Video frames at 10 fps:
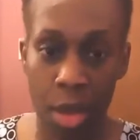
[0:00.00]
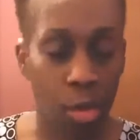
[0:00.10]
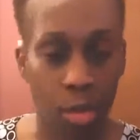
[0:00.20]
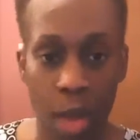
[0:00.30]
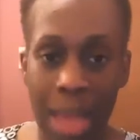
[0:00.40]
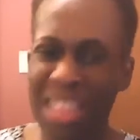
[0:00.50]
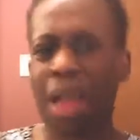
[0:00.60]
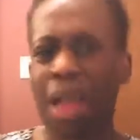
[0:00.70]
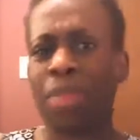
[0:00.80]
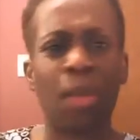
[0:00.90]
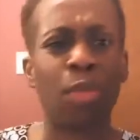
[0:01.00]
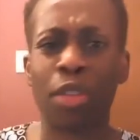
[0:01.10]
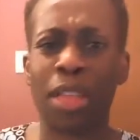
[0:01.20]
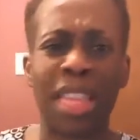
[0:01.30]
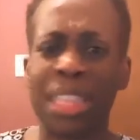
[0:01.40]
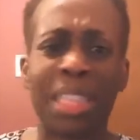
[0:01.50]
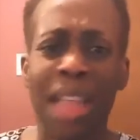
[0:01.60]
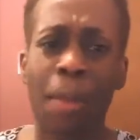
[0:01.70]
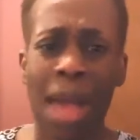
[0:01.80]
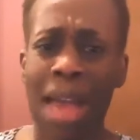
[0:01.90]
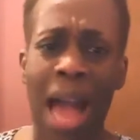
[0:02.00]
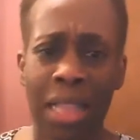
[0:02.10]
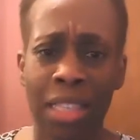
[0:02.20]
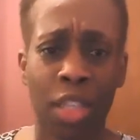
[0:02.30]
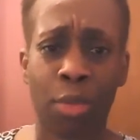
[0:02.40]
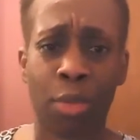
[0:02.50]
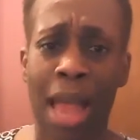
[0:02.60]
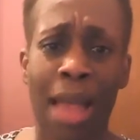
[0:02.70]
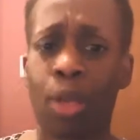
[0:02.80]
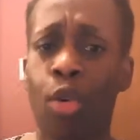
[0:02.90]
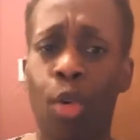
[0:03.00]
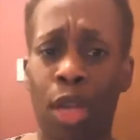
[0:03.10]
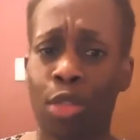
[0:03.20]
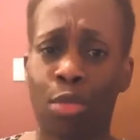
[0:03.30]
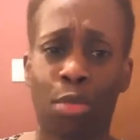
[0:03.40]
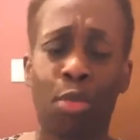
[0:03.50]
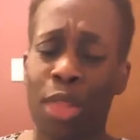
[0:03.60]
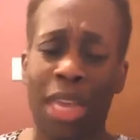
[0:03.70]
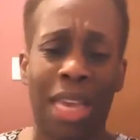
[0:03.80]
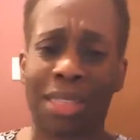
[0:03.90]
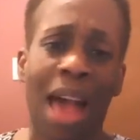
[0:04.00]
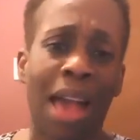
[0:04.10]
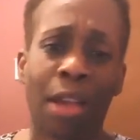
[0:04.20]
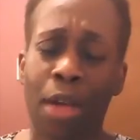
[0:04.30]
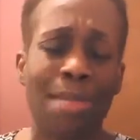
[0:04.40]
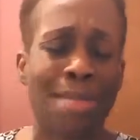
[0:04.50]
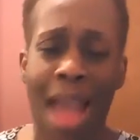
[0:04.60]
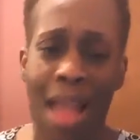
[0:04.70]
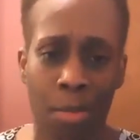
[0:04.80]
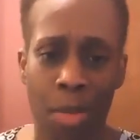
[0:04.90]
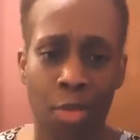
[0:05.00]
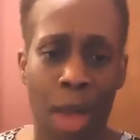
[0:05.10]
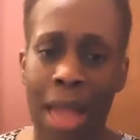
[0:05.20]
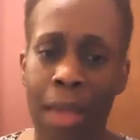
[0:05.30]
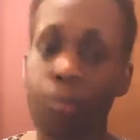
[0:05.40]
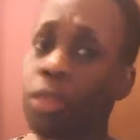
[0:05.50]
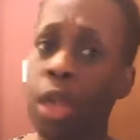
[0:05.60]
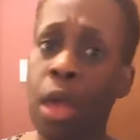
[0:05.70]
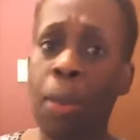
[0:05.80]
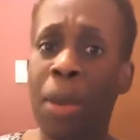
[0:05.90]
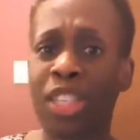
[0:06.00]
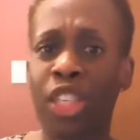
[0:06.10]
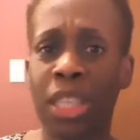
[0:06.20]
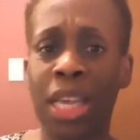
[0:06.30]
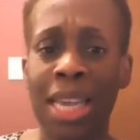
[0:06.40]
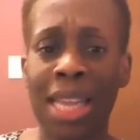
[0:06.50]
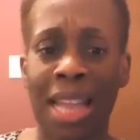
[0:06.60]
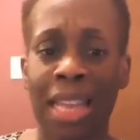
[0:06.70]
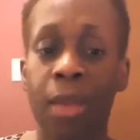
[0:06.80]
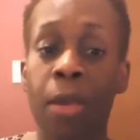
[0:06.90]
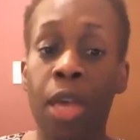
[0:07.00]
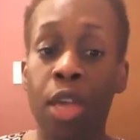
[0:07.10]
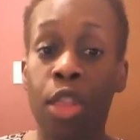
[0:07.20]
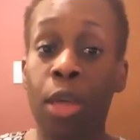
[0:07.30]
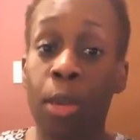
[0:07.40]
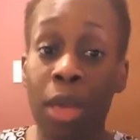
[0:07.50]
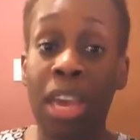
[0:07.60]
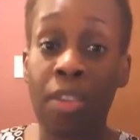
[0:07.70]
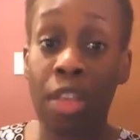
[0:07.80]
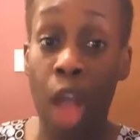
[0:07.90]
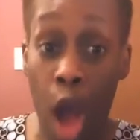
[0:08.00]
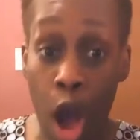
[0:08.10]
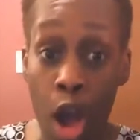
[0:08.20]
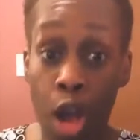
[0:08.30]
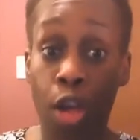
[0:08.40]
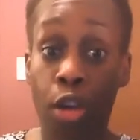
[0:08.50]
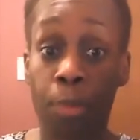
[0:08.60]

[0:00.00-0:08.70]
right? And this is not biology. We're not going through the entire anatomy, right? But just looking at it, even our